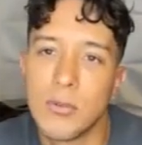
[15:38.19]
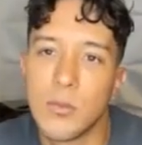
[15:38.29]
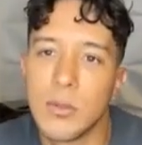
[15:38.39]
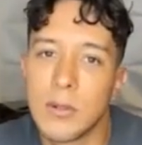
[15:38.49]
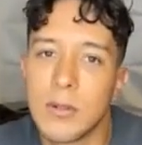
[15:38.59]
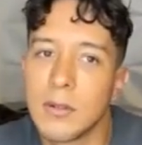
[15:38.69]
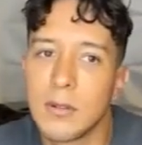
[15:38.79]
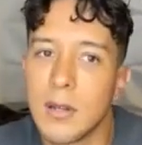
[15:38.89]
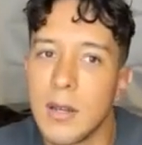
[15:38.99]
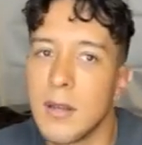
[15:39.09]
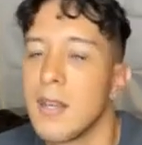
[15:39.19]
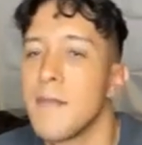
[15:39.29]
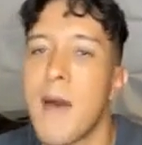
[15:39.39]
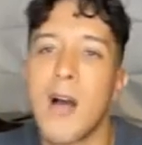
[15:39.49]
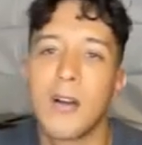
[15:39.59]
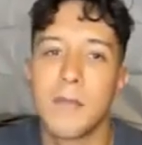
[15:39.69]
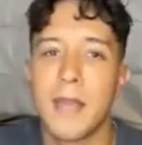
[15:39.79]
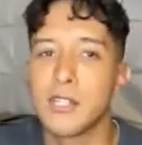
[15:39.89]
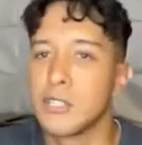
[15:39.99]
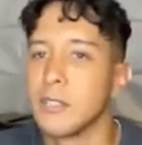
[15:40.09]
We're an
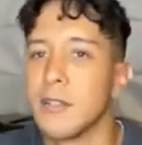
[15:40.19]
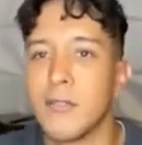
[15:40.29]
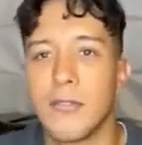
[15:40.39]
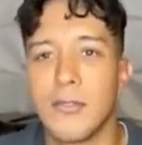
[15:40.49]
amalgamation of